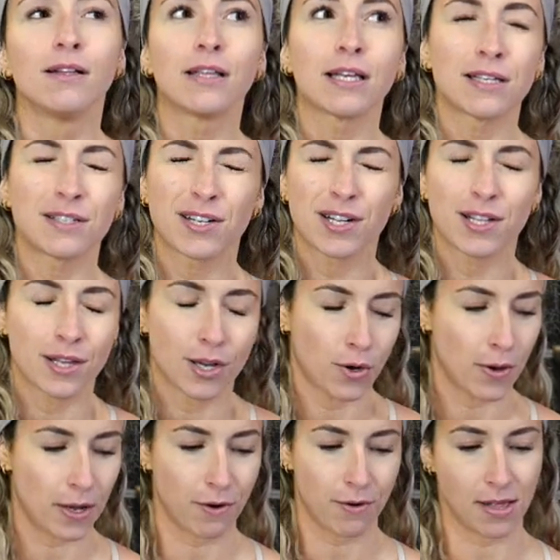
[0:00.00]
these are the
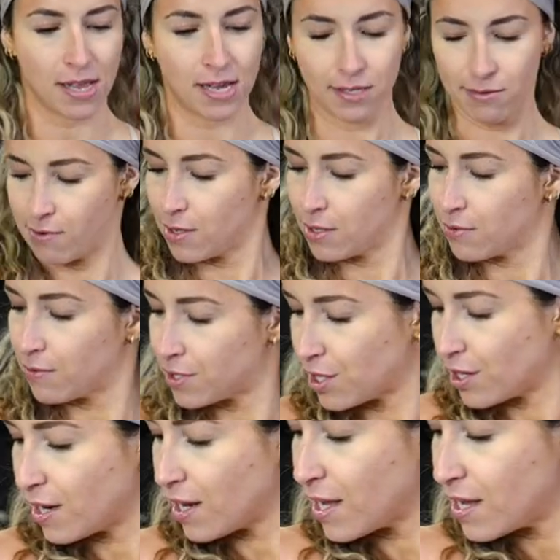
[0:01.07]
quick release ones, which
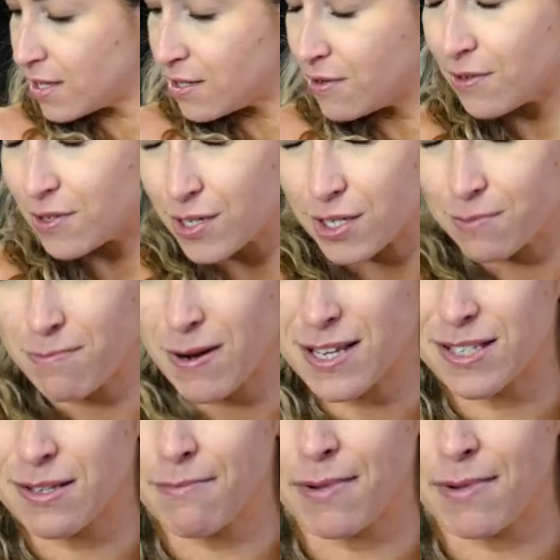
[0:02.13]
are nice. You can just press the